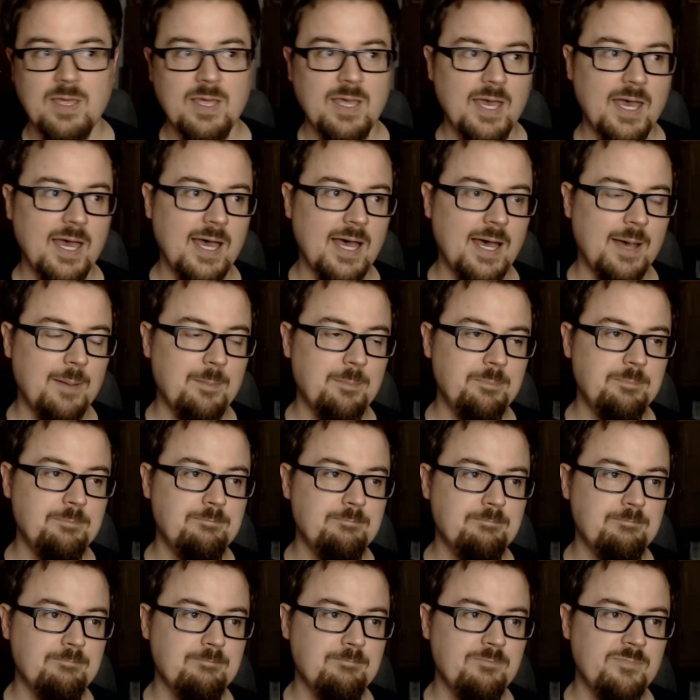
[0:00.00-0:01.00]

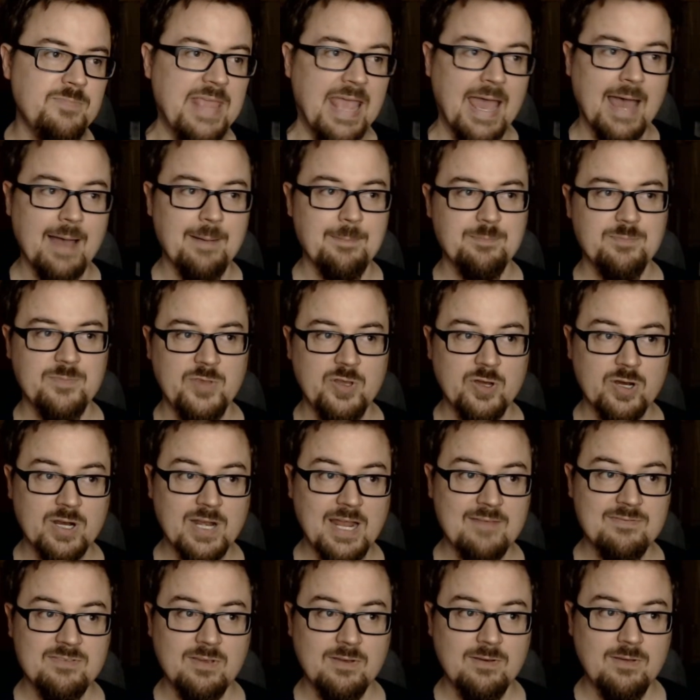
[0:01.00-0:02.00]
Yeah, you're going to
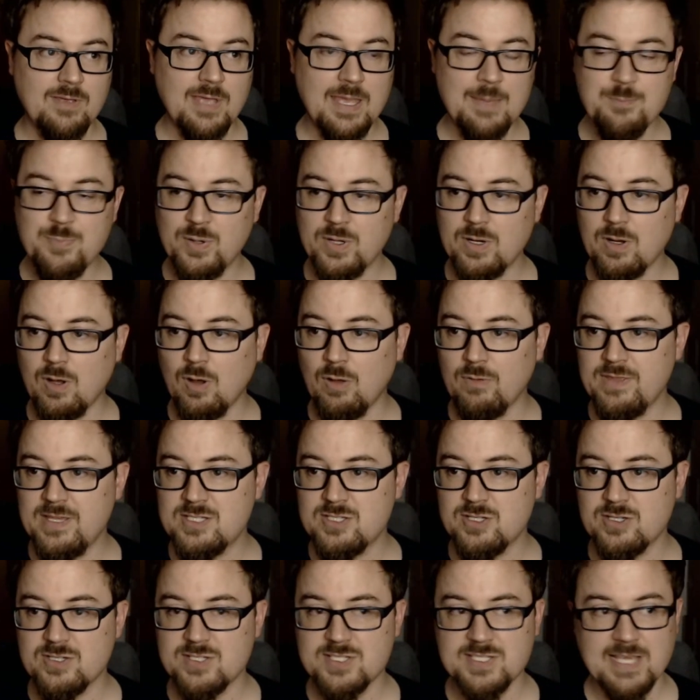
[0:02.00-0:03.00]
have to input all these
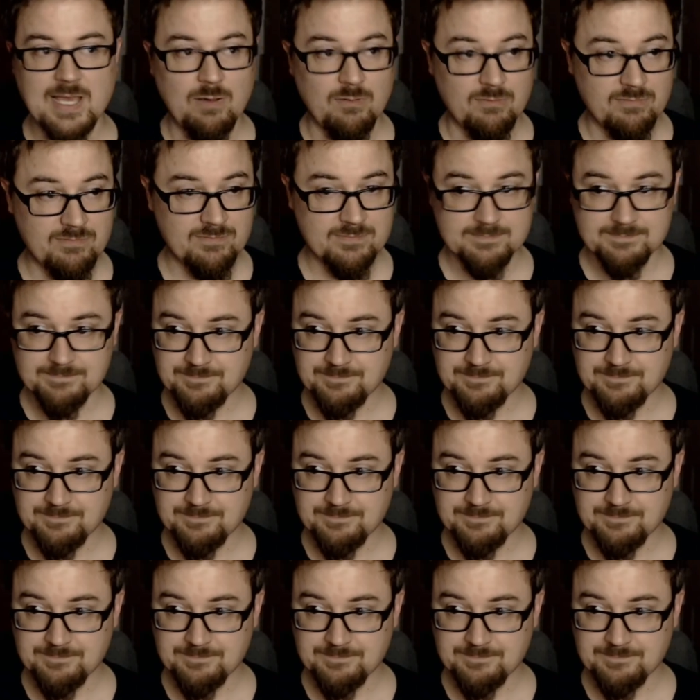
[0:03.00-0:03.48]
yourself.